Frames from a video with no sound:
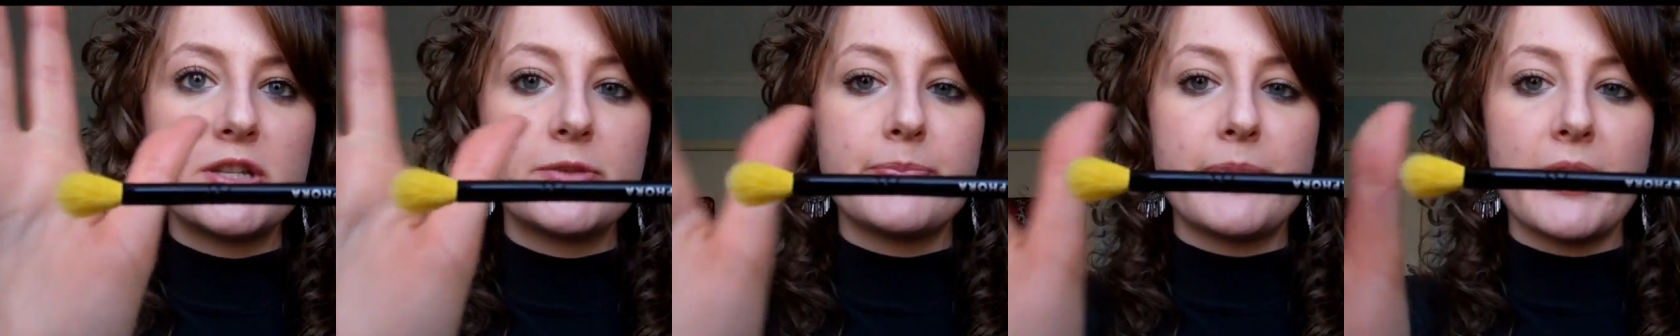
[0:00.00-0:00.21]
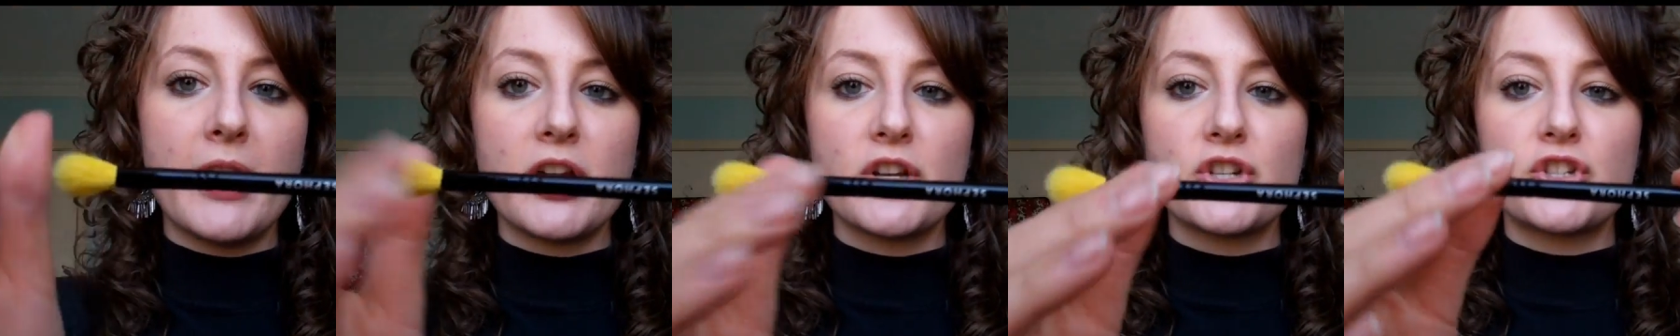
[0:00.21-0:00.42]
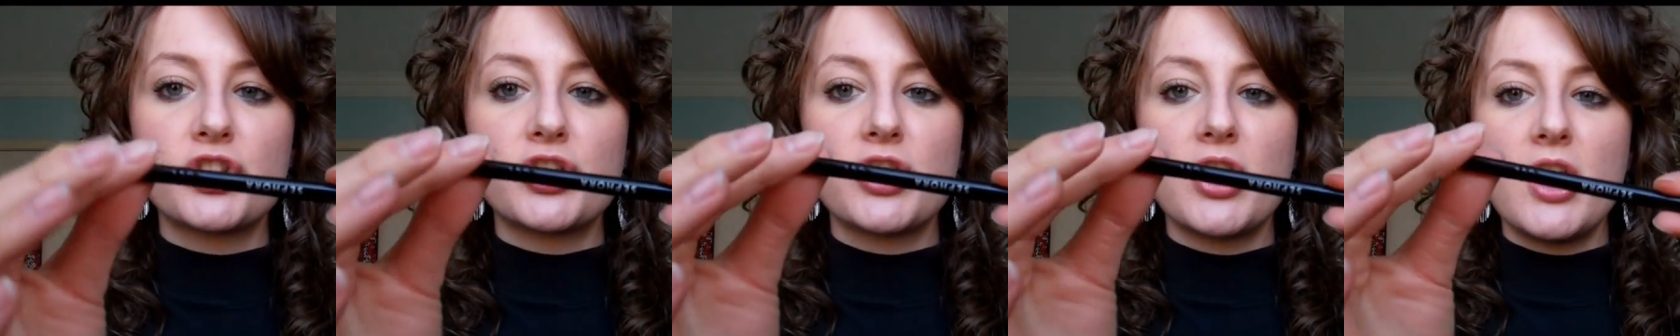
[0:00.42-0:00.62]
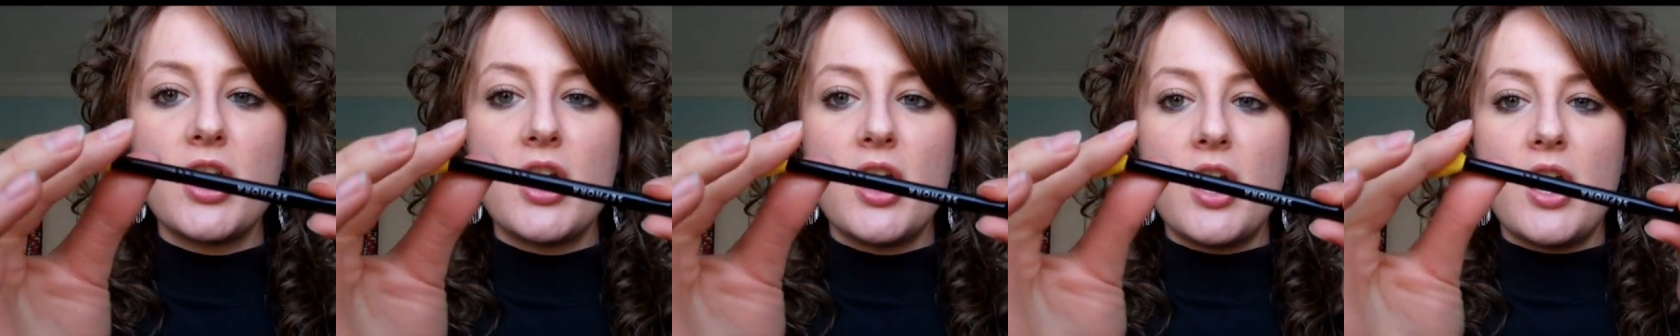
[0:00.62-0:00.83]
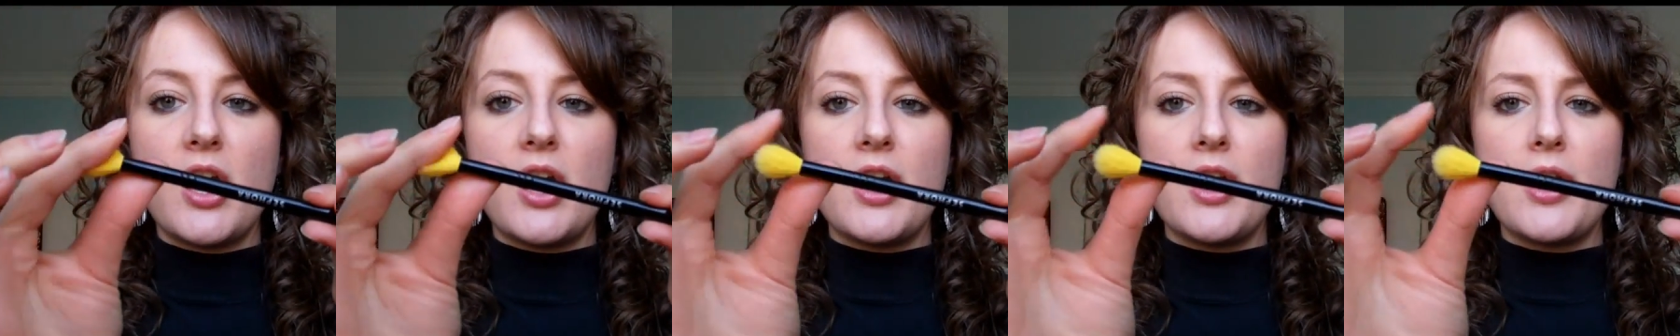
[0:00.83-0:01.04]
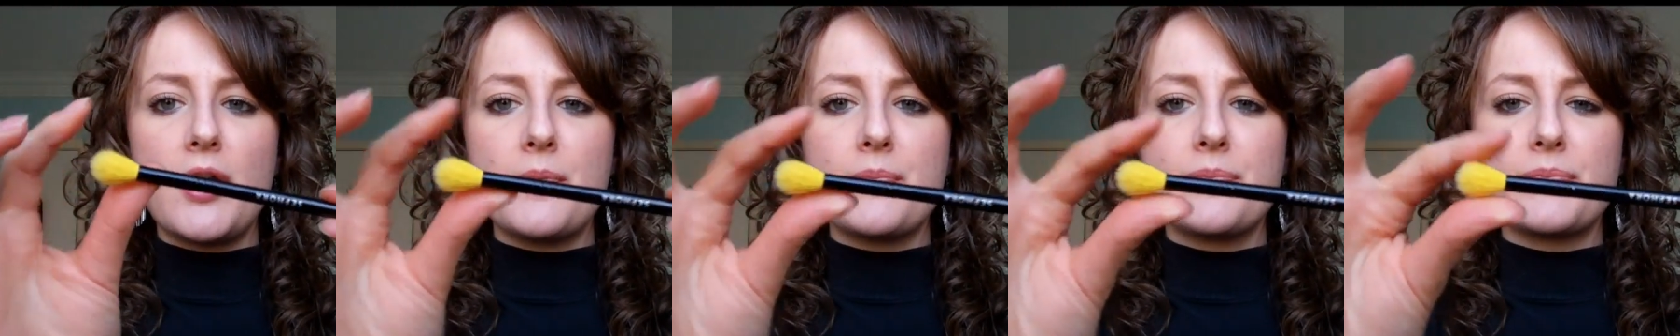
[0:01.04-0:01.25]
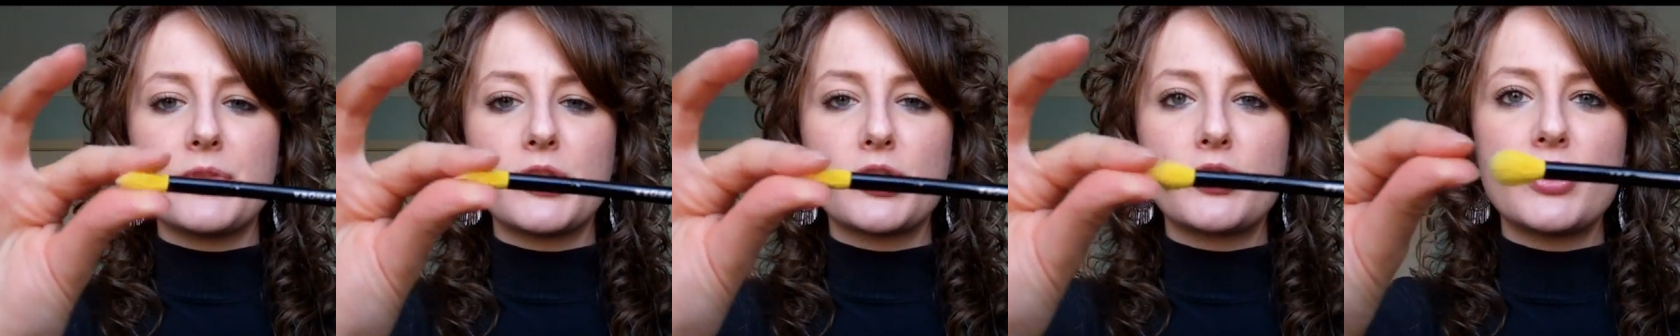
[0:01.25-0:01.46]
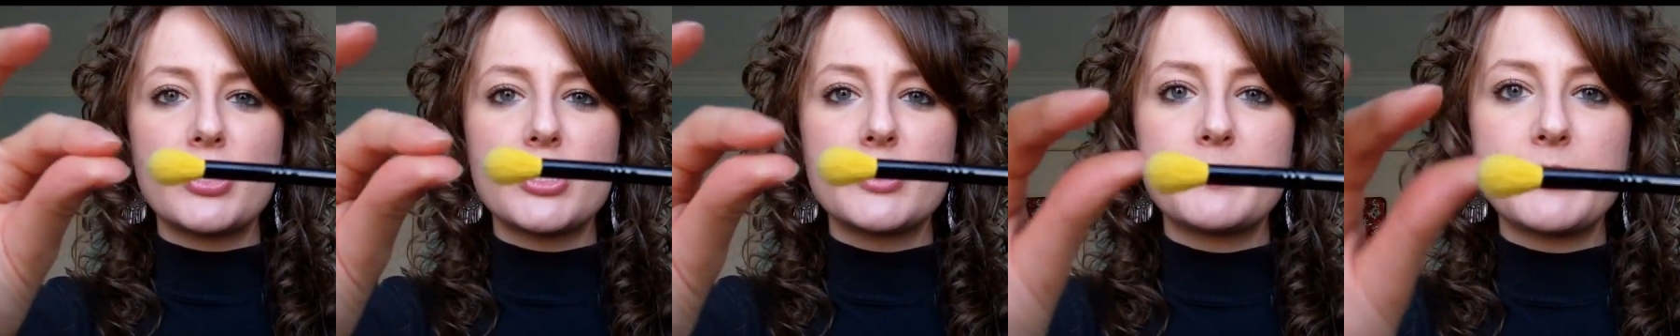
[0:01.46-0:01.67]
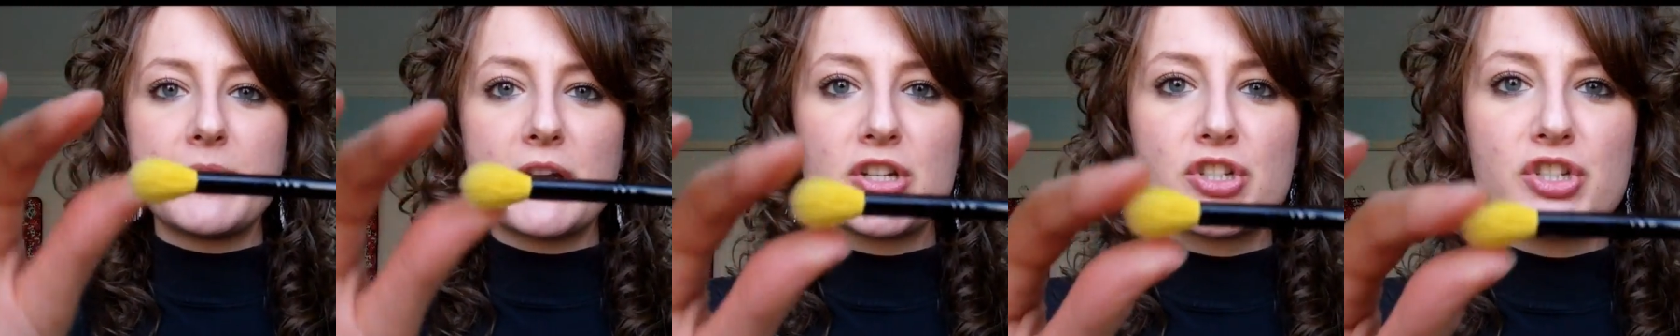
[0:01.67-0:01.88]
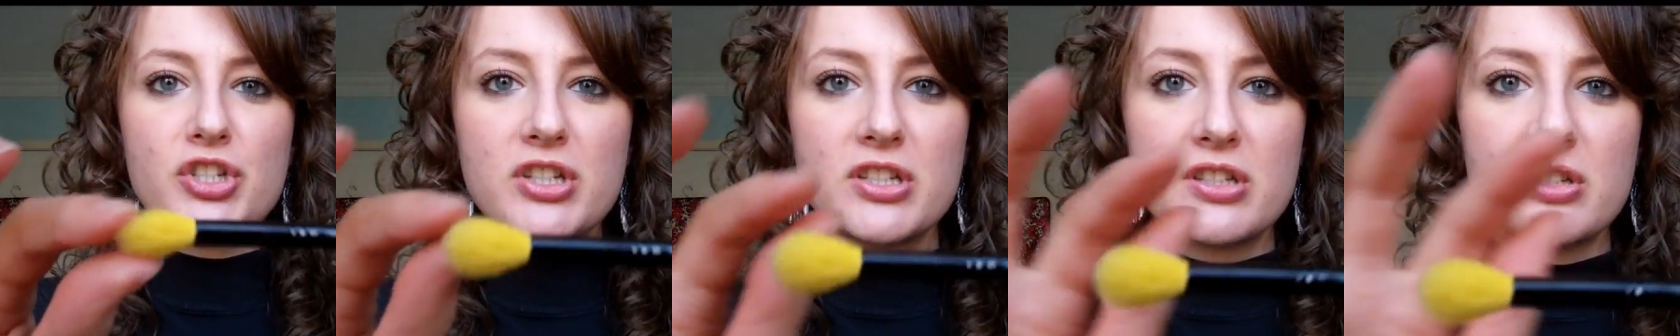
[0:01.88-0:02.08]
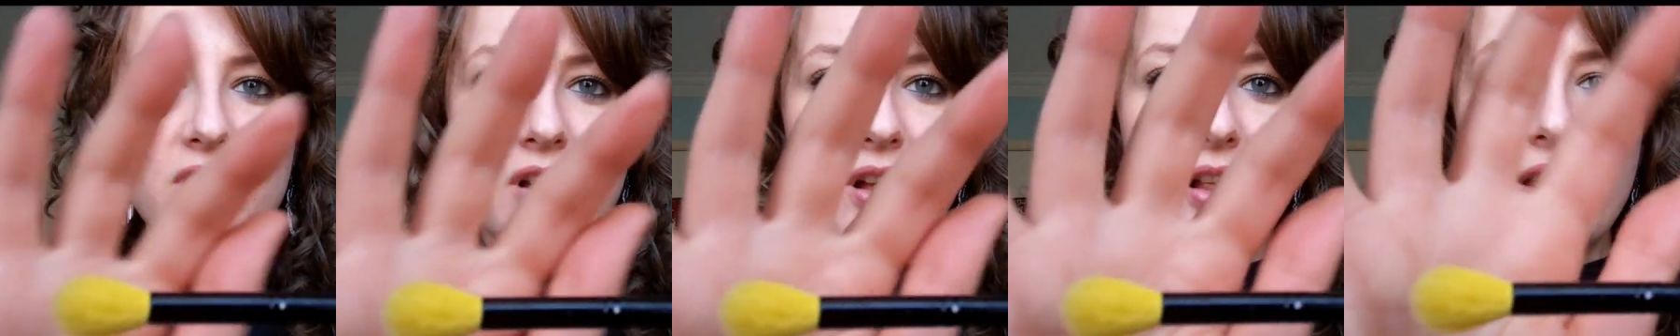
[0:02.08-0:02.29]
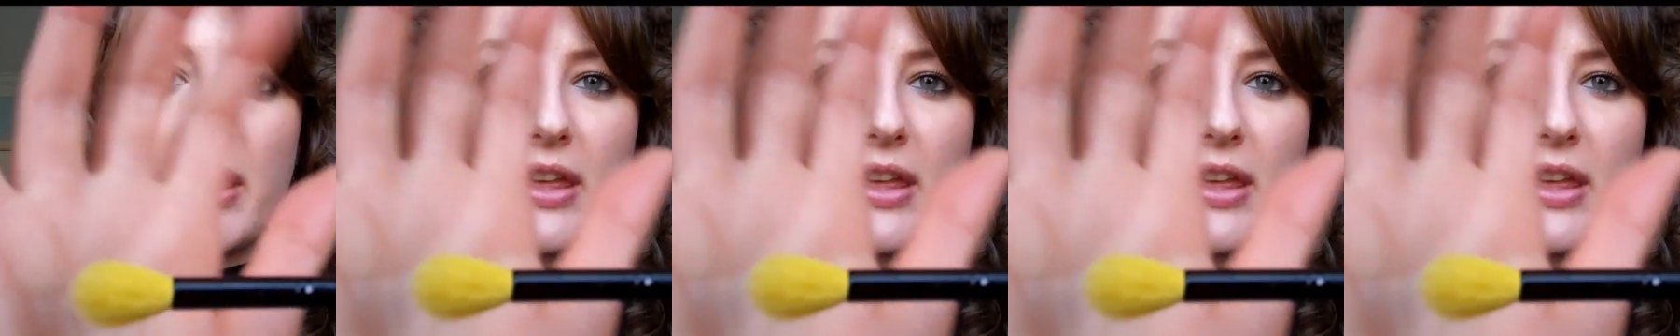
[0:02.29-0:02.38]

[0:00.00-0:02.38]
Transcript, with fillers: brush. Um, the crease brush is not